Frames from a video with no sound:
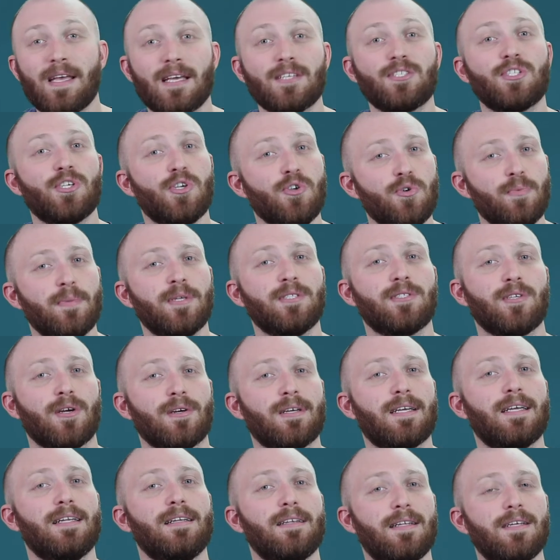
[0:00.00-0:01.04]
as humans are
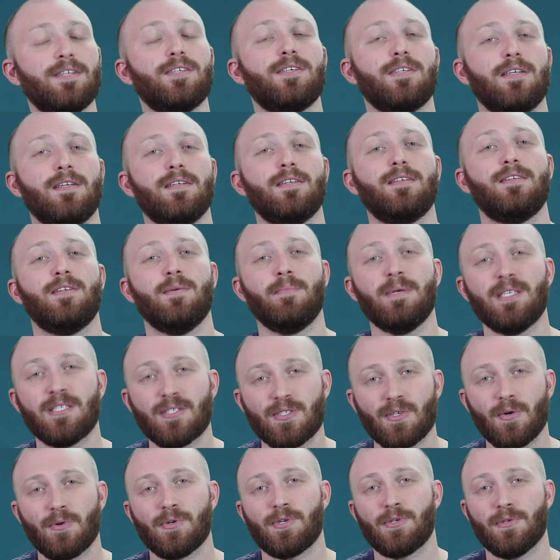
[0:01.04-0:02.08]
conditioned to be
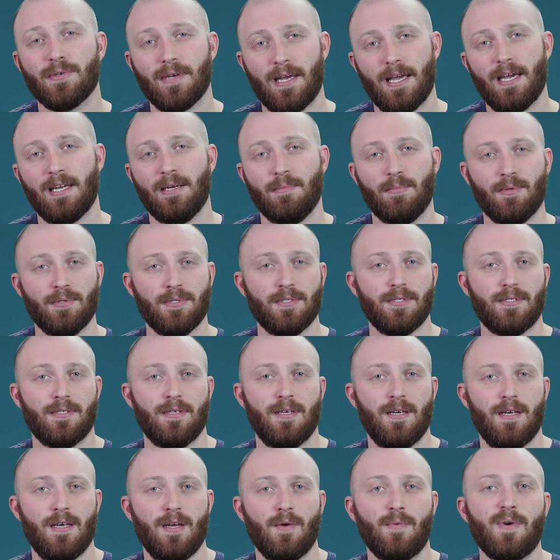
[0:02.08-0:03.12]
social animals.
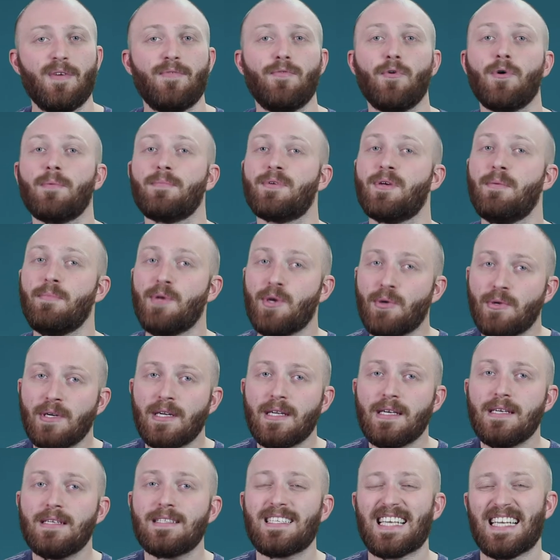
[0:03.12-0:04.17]
We form
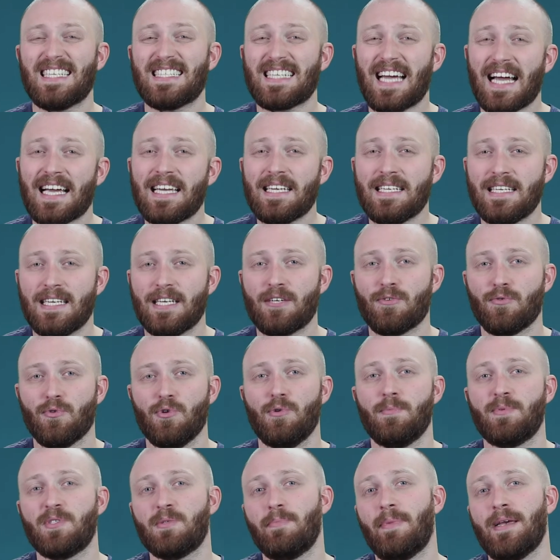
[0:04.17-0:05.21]
communities and tight knit
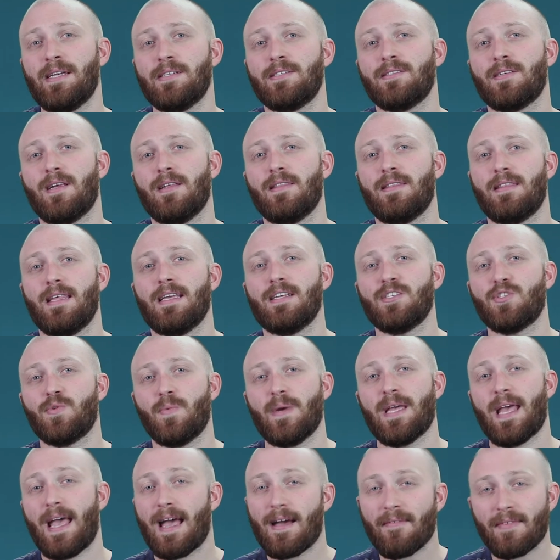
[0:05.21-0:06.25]
groups based on things
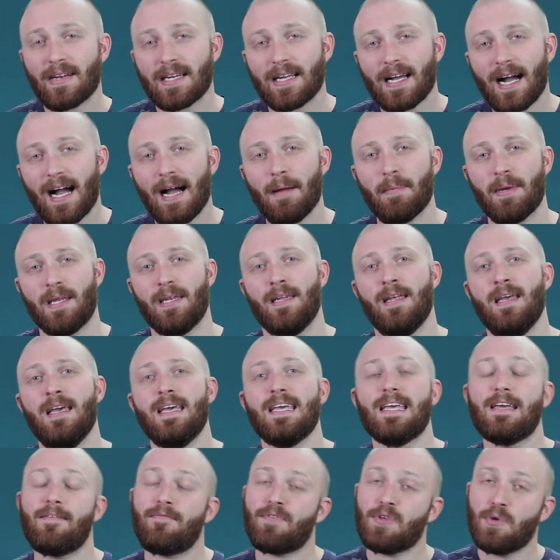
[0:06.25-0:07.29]
we have in common.
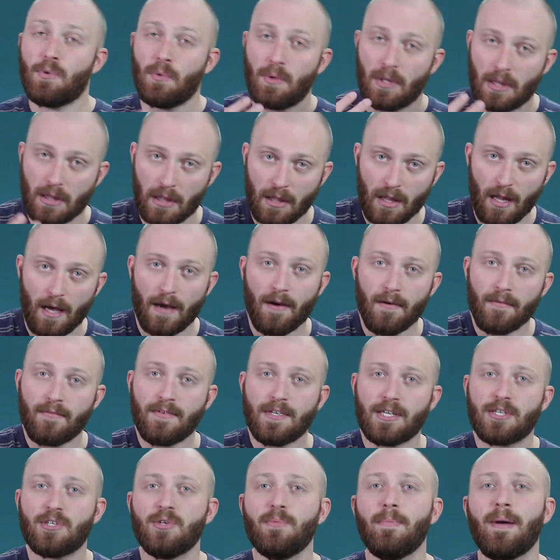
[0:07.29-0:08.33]
If you love
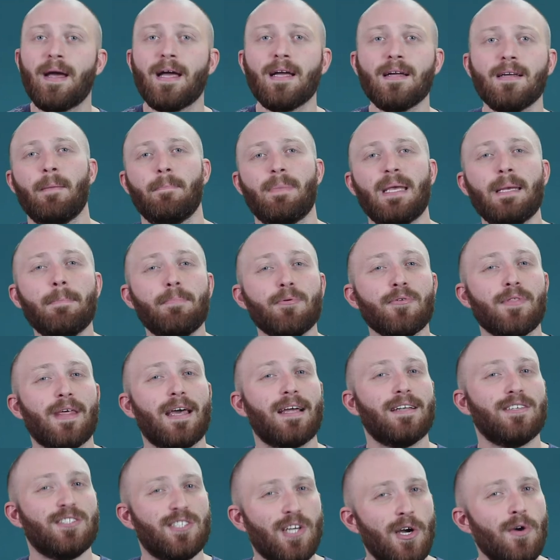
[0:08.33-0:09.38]
Nickelback, people
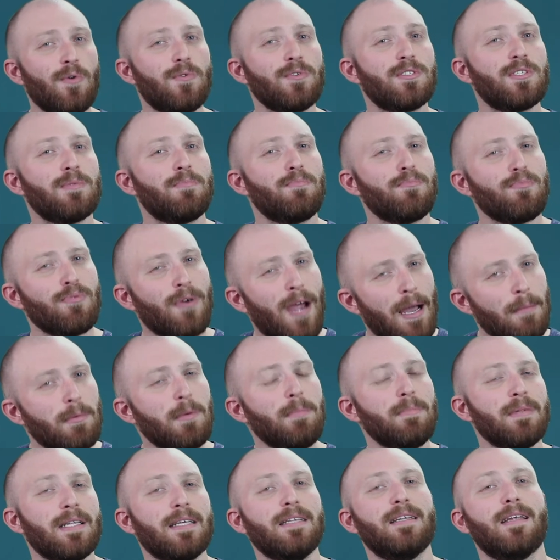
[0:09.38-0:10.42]
that don't
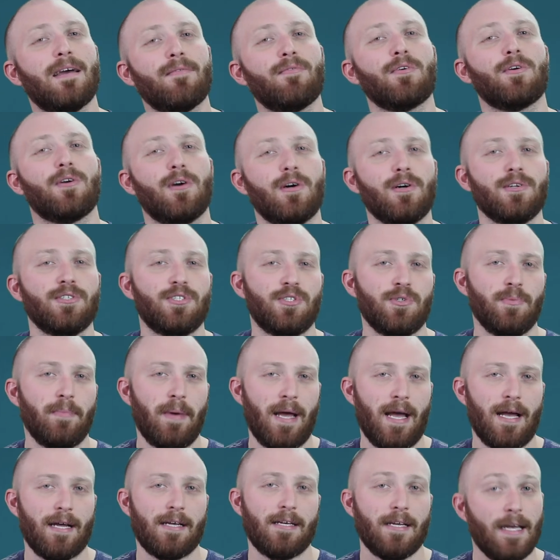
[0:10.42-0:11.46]
probably never called you
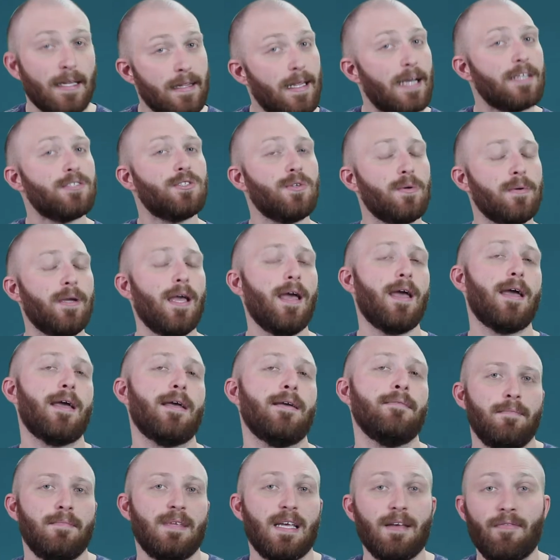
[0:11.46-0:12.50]
back, and that's okay.
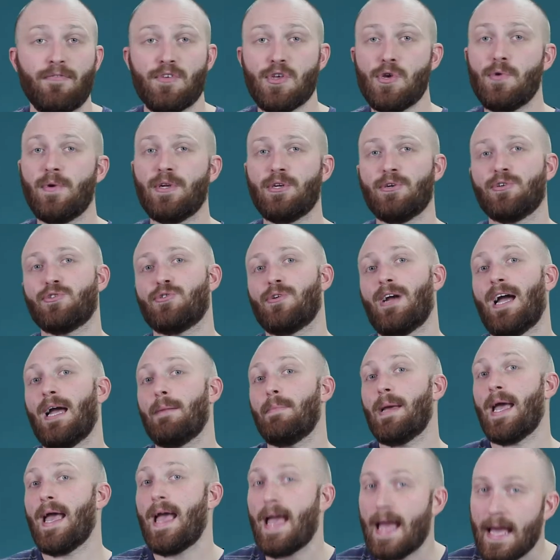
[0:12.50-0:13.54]
If you and your tribe
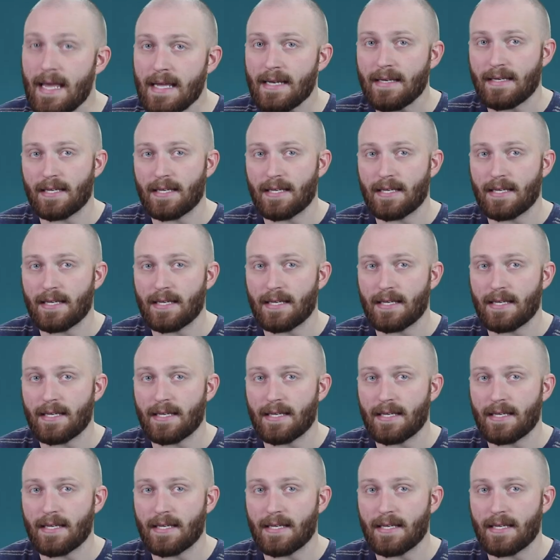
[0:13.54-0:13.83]
hate